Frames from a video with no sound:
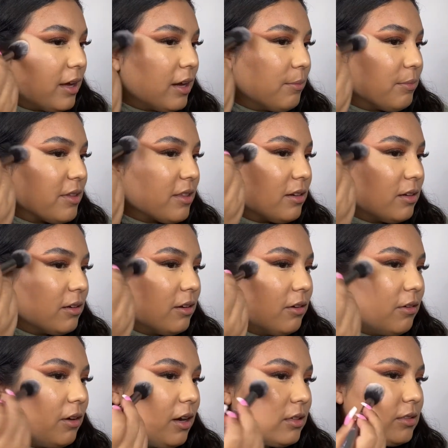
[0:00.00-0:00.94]
I'm just going to
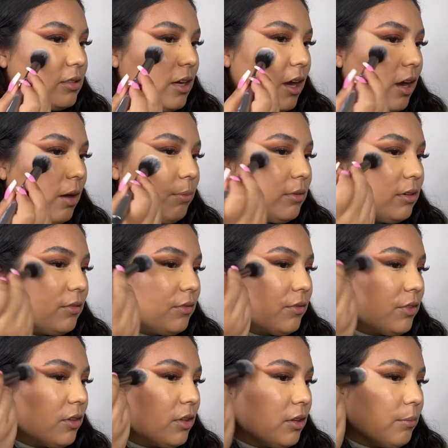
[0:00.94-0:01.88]
go on top of
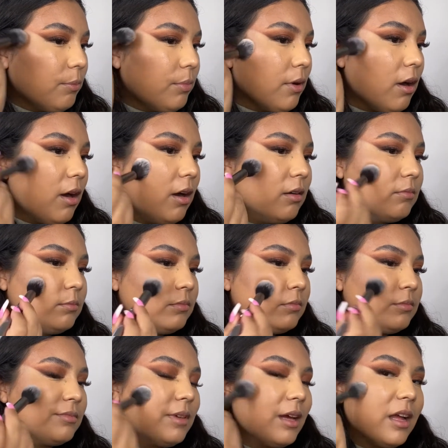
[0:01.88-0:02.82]
the balm
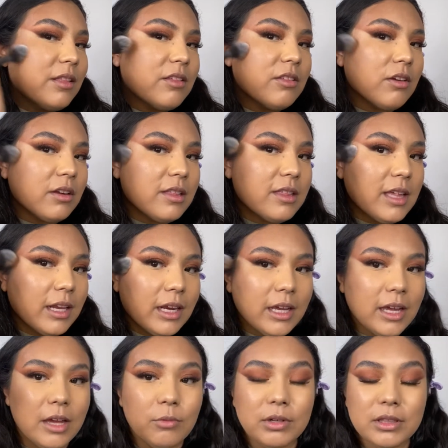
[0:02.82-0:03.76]
and start setting
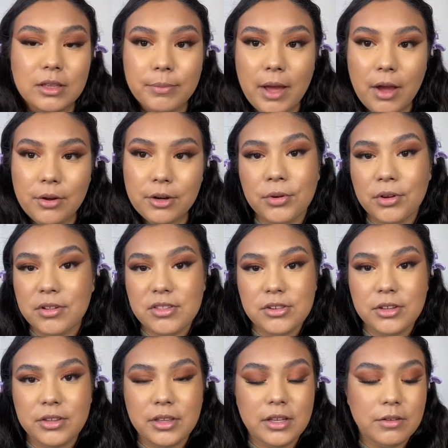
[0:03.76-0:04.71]
it with the powder.
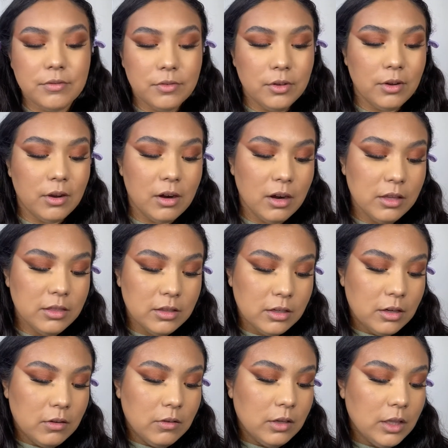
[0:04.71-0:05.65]
Personally, if you are on the
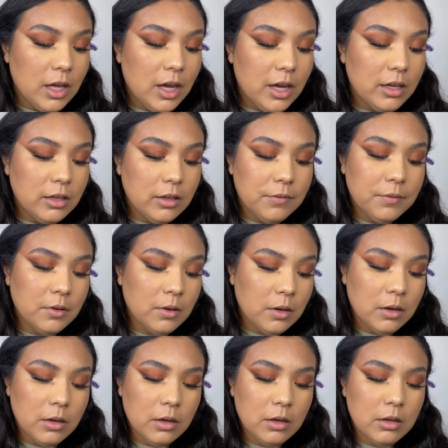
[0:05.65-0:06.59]
go a lot, if
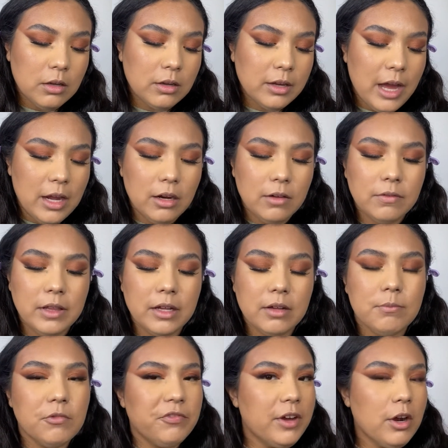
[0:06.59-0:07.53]
you're kind of like
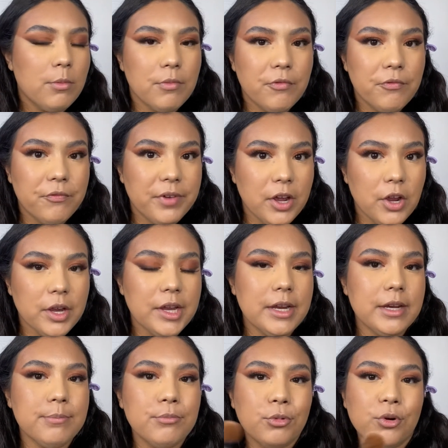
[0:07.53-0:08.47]

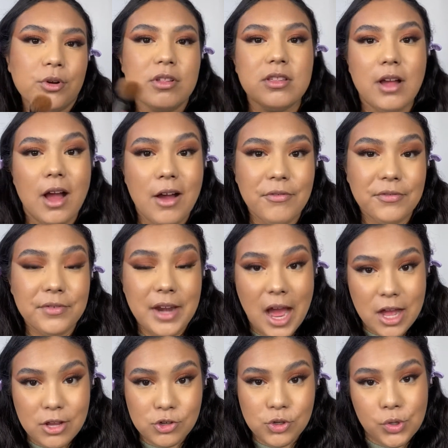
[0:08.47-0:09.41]
very more soft
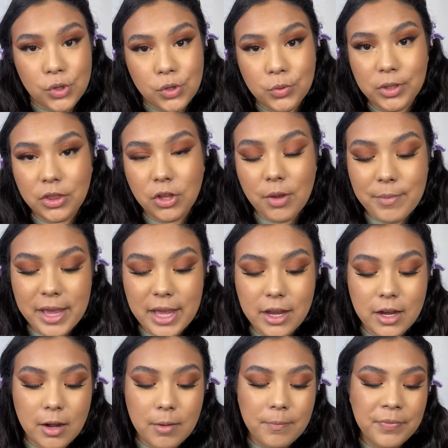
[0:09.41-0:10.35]
natural with your
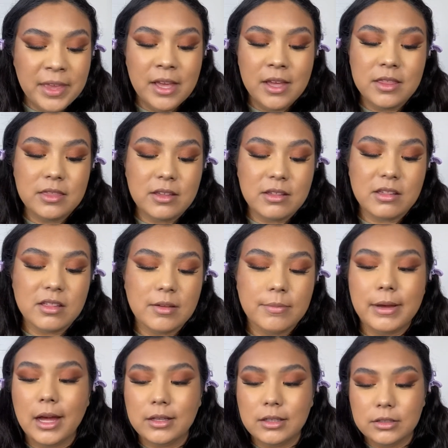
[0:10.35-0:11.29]
makeup, this is a
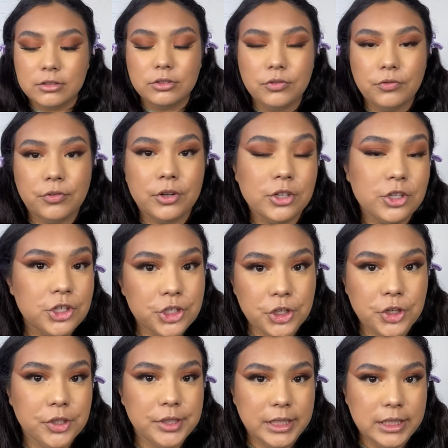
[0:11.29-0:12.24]
palette you for
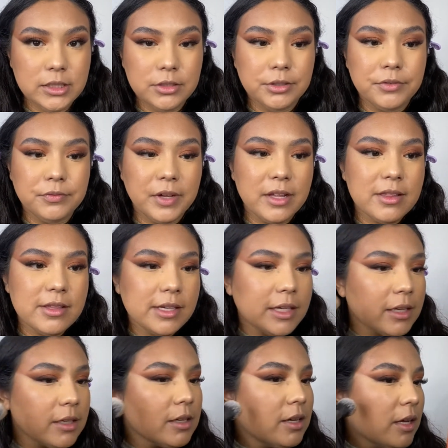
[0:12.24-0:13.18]
sure need to invest
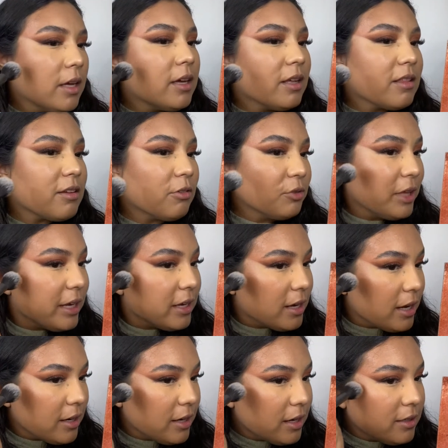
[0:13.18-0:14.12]
in. It's only
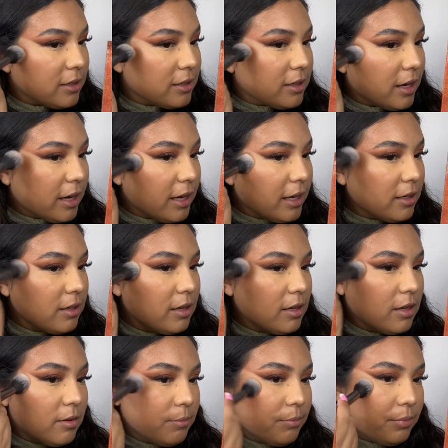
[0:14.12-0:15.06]
$9.99,
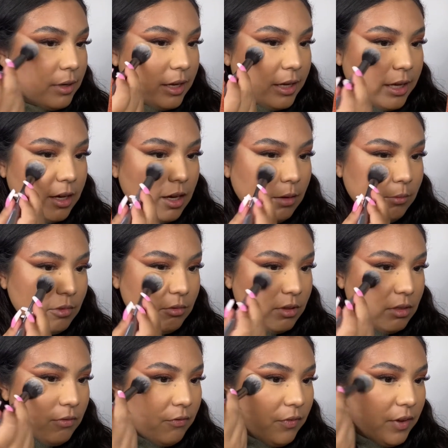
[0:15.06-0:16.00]
but it comes
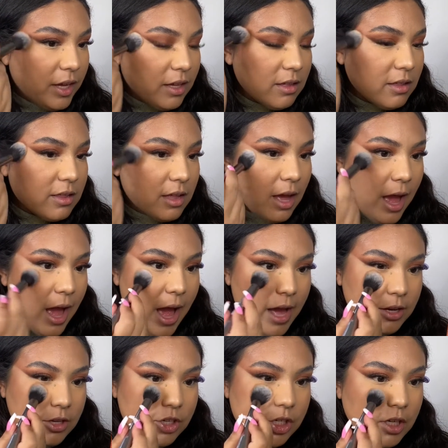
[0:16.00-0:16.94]
with face
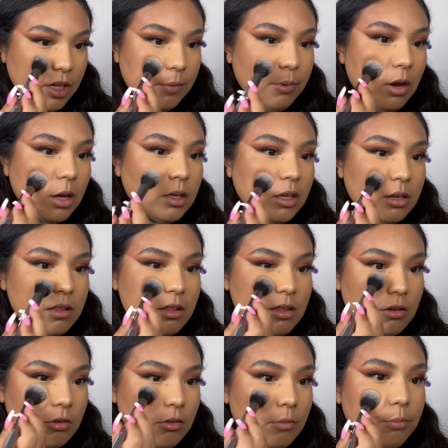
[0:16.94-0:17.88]
and cheek products,
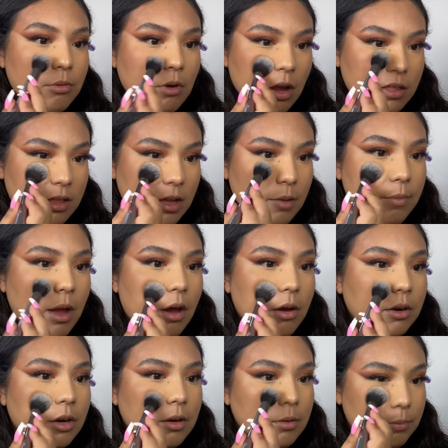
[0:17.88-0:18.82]
so bronzing
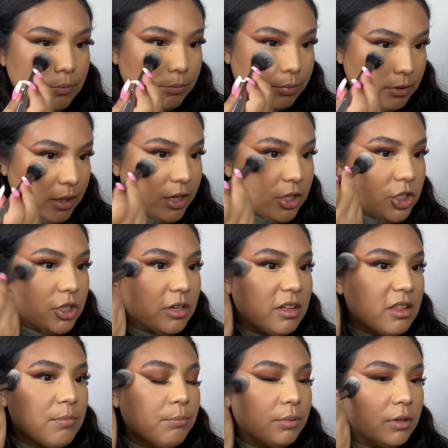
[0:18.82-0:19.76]
powder,
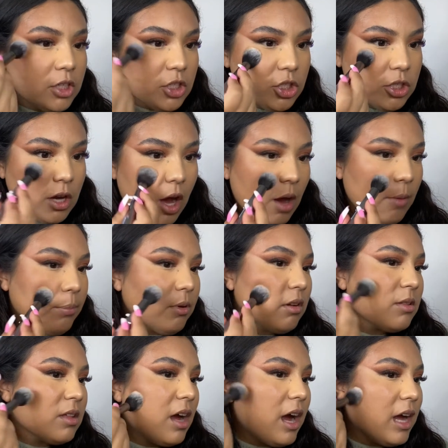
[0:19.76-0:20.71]
blushes, blush
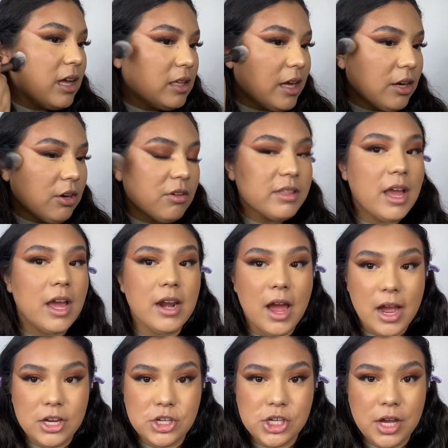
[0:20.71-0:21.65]
toppers, highlighters, and
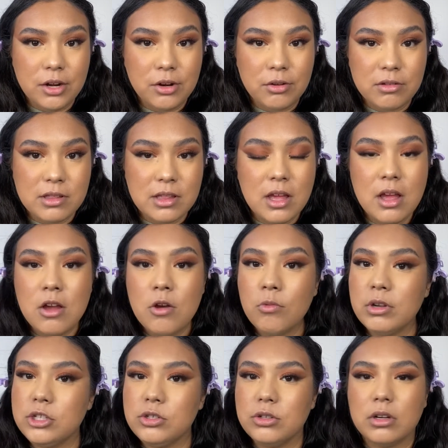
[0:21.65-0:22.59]
eyeshadows,
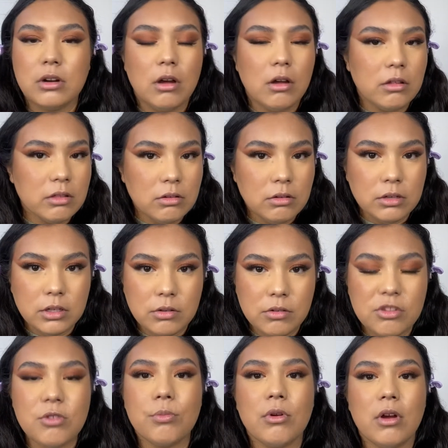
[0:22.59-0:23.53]
which you can also use
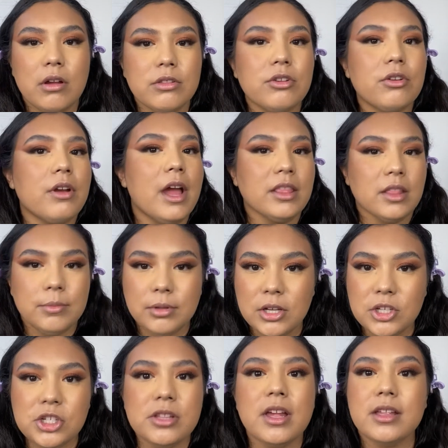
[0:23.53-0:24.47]
the bronzer and the
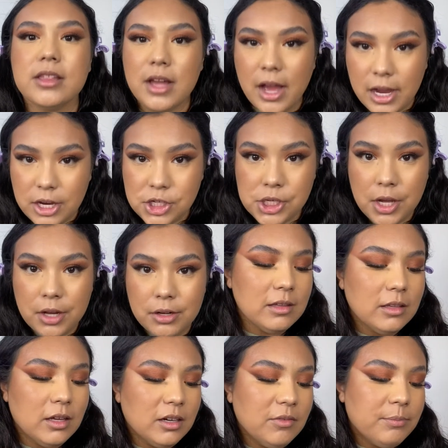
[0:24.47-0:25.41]
blushes as eyeshadow. A
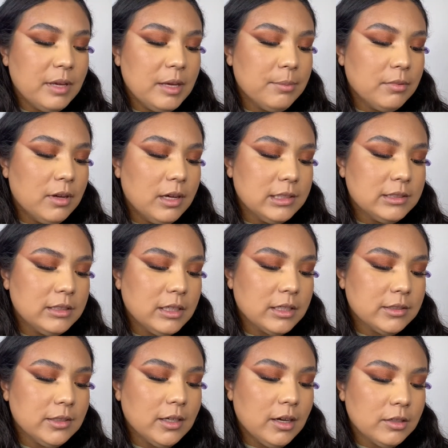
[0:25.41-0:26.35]
lot of people on
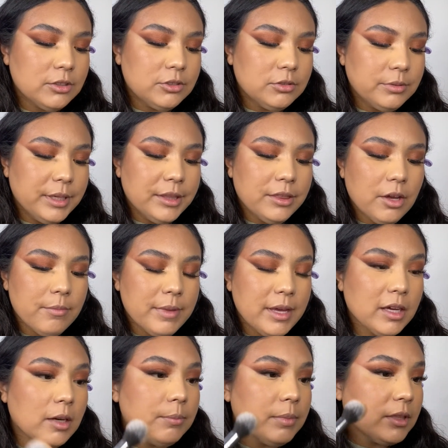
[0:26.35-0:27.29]
TikTok doing their
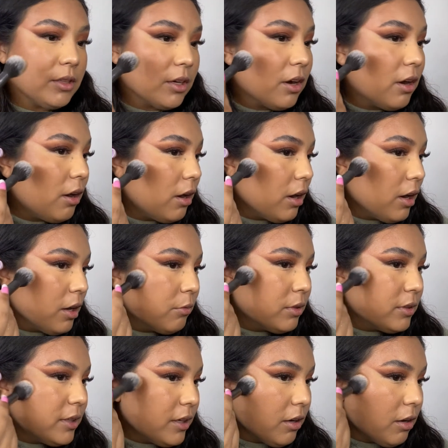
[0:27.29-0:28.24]
makeup in the car
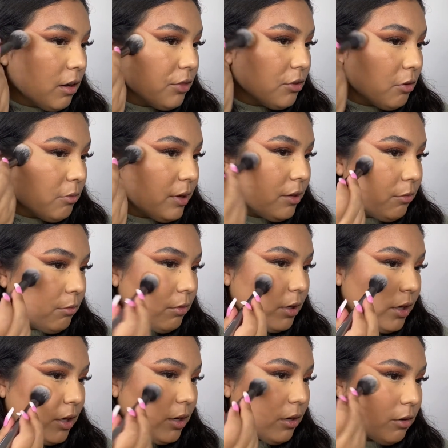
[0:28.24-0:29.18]
when they're on their way to
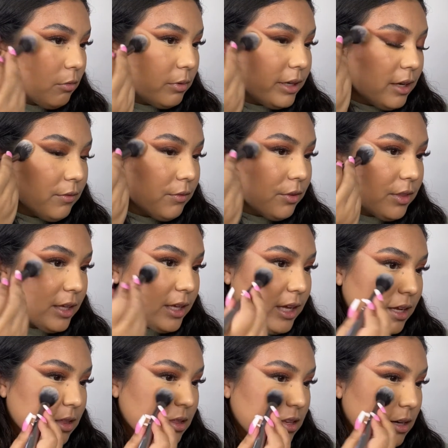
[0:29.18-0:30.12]
work or whatever the
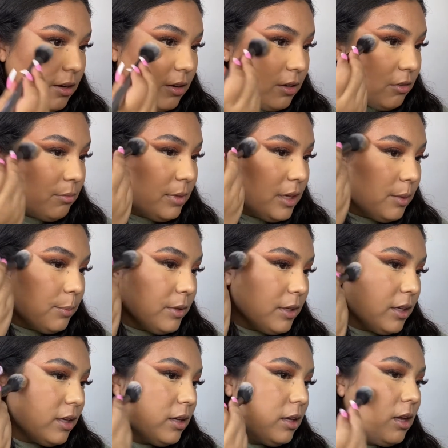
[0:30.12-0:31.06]
case scenario may
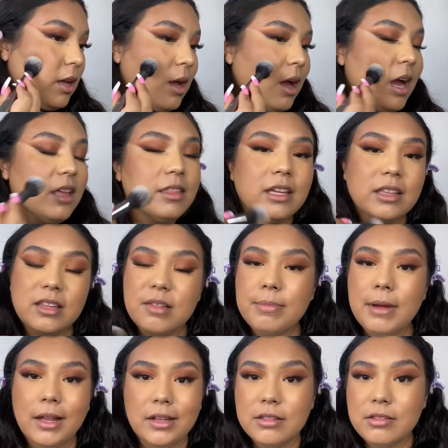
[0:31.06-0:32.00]
be. I think these
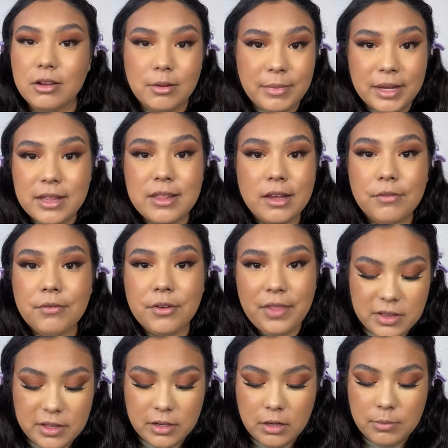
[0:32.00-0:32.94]
palettes are amazing for
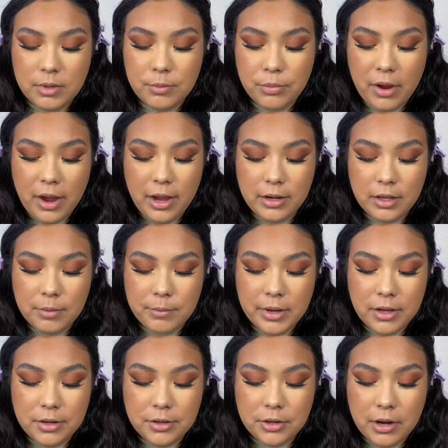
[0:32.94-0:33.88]
that. I'm going to be brightening
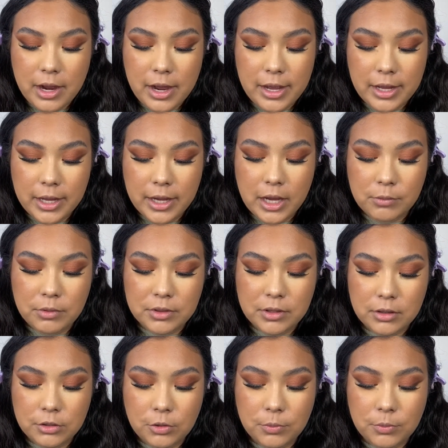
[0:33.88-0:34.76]
my under eye again with a little